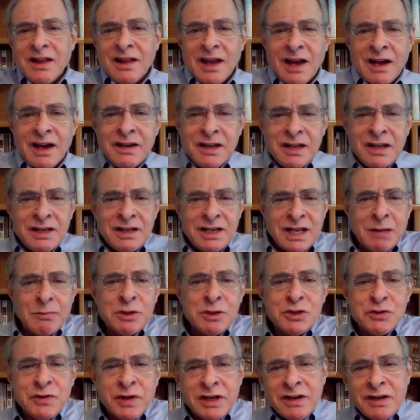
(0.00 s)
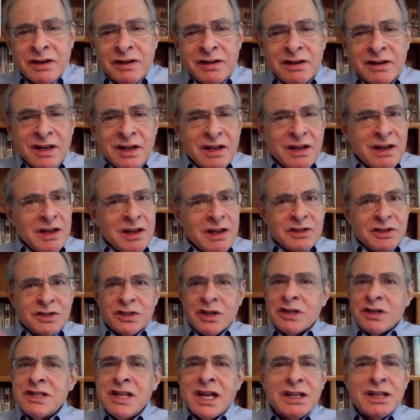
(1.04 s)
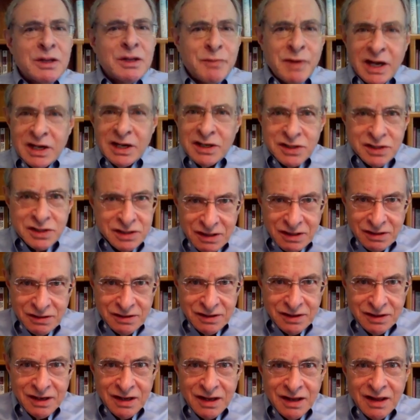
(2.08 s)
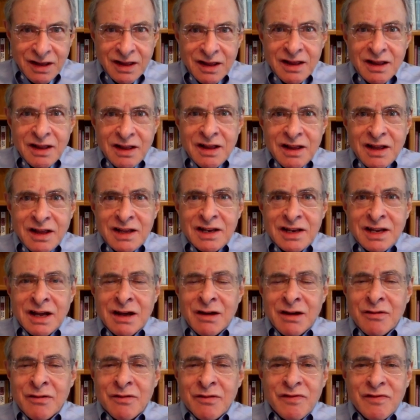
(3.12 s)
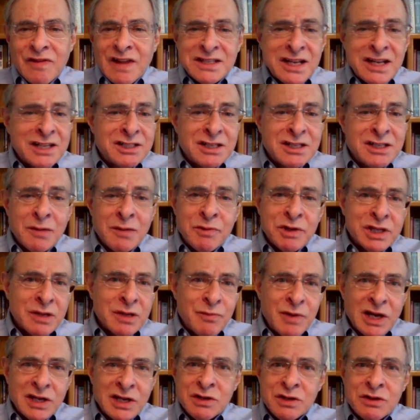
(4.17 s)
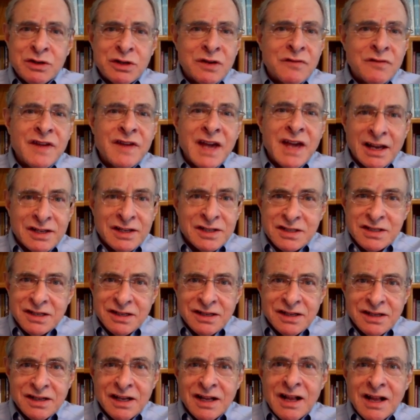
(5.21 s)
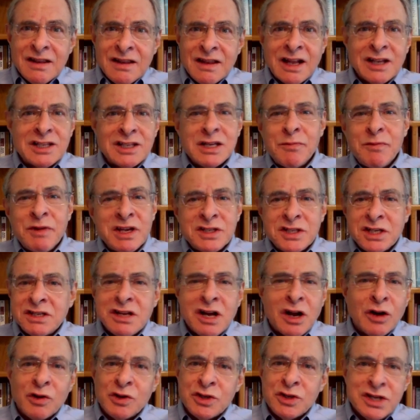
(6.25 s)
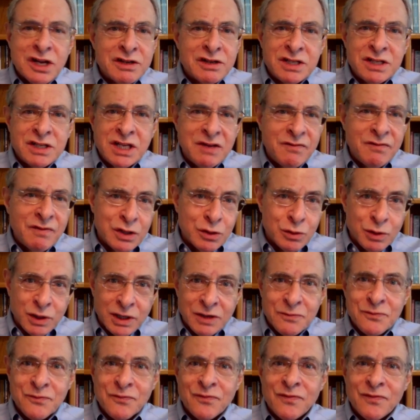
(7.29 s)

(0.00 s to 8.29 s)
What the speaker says: And he demonstrated just like the patient did. Now, that's not something the patient could have guessed, not something you see doctors on TV doing.